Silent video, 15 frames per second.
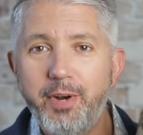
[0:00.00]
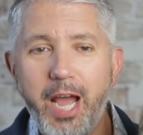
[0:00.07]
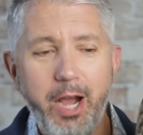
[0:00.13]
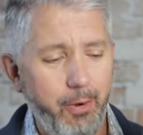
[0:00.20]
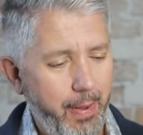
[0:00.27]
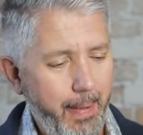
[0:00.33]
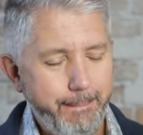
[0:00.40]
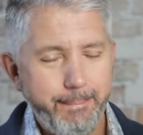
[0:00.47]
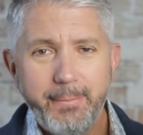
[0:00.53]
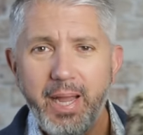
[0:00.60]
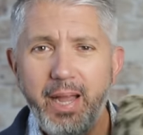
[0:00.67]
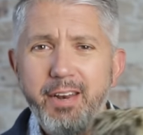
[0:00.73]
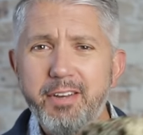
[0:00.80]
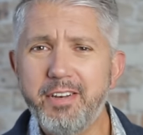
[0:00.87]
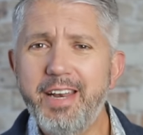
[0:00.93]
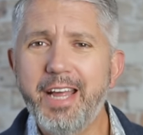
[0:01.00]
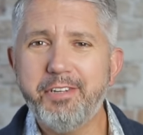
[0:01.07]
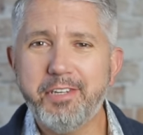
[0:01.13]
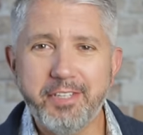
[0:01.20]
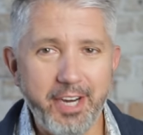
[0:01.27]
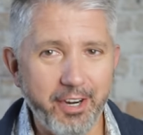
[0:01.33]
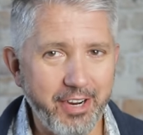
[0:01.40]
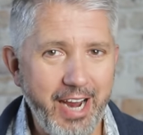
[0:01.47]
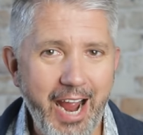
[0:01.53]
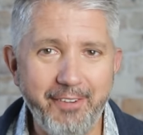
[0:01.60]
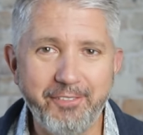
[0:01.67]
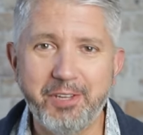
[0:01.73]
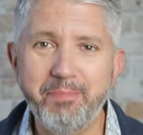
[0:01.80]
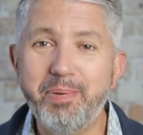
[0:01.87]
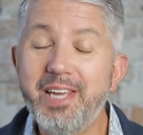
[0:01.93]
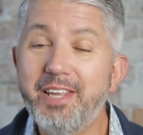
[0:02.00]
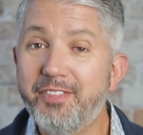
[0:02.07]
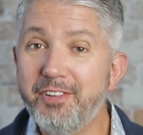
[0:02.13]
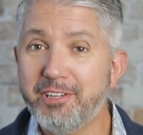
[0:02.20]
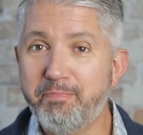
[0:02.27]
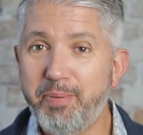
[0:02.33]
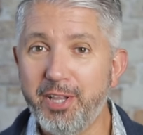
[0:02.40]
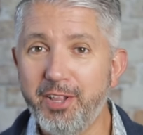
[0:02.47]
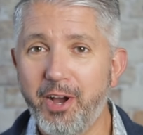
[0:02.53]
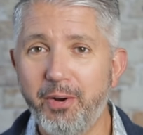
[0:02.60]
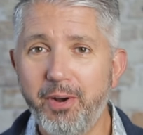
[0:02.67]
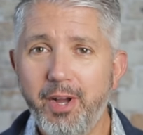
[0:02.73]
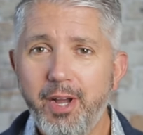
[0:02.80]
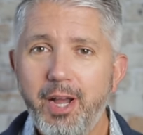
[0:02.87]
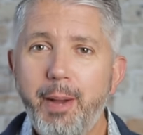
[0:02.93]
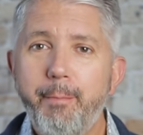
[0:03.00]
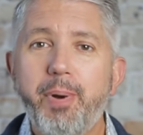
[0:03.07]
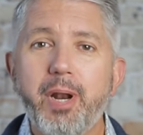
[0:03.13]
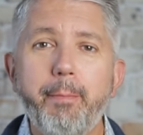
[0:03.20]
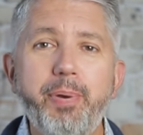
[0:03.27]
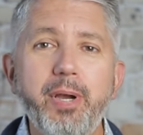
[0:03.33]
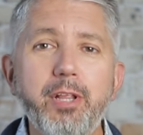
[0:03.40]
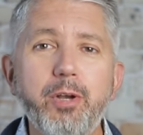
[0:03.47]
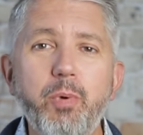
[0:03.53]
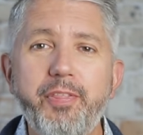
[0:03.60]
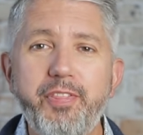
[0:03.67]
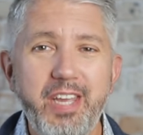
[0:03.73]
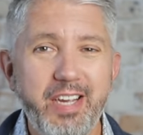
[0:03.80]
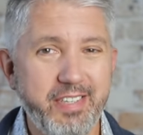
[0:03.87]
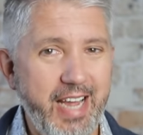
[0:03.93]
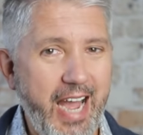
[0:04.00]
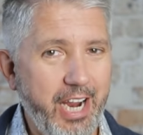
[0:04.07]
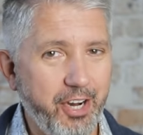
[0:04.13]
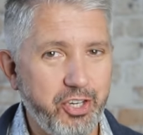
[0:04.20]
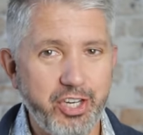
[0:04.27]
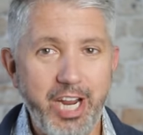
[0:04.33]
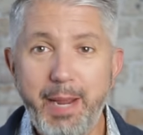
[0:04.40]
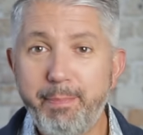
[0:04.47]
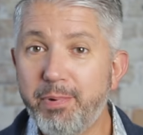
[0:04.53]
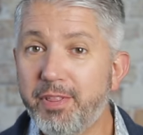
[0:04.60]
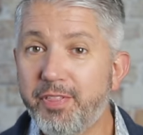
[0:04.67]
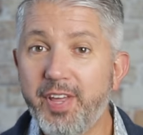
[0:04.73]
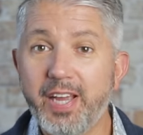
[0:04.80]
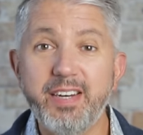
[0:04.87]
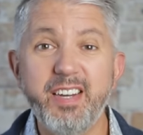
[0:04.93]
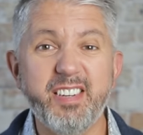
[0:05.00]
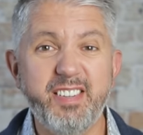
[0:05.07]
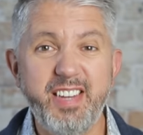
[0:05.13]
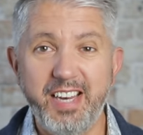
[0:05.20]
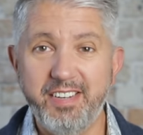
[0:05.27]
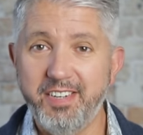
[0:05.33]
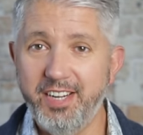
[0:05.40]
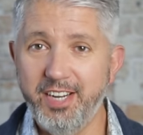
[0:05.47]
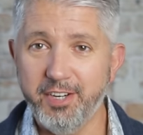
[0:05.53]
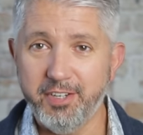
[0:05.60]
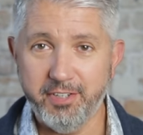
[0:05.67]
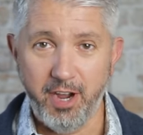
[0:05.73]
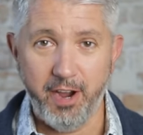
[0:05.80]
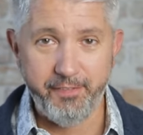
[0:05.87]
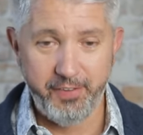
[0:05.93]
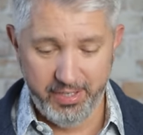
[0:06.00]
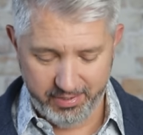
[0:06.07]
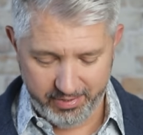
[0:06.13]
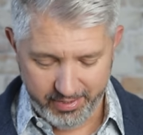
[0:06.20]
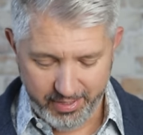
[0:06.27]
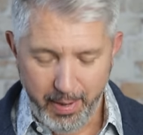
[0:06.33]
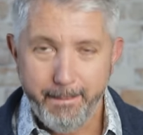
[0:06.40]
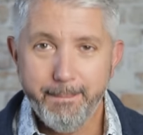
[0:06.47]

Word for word: Now, it doesn't necessarily have to be this pillow, but a pillow with the exact shape, thickness, density, and softness,